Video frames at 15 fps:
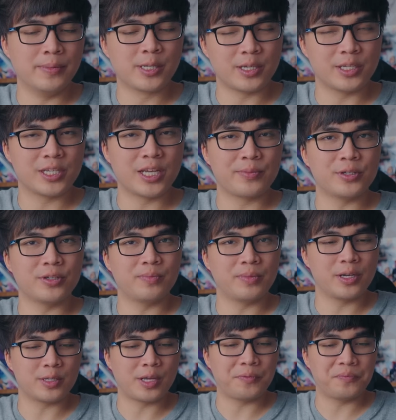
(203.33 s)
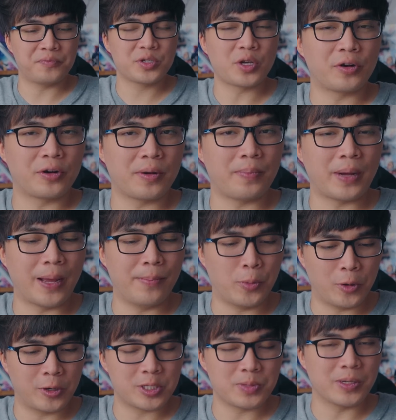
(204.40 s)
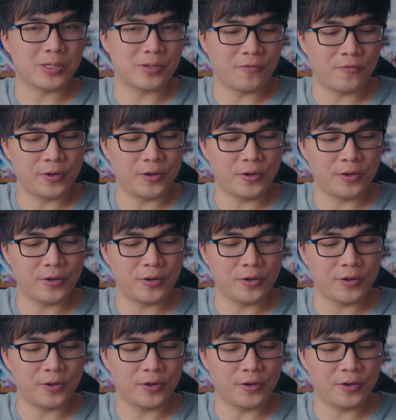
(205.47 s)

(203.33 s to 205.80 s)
misconception because I've started to buy more expensive